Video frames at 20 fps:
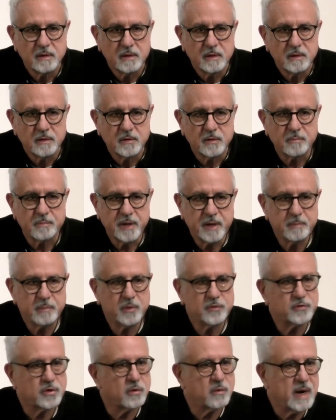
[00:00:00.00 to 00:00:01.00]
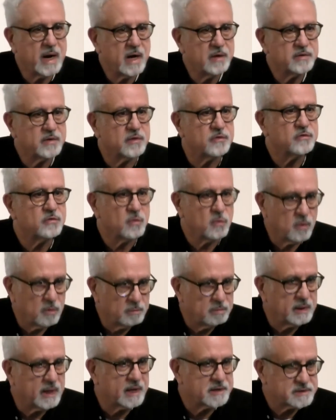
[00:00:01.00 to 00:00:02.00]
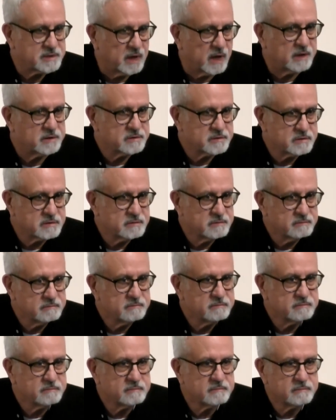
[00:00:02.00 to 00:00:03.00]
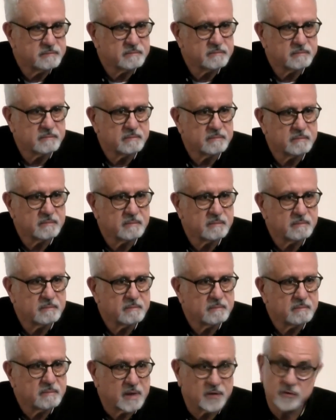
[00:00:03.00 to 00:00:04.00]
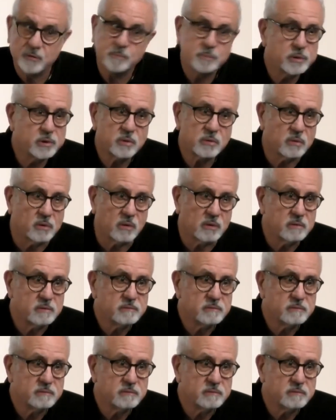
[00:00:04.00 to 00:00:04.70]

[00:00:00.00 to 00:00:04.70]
the peoples around us will bless us. It's a plural.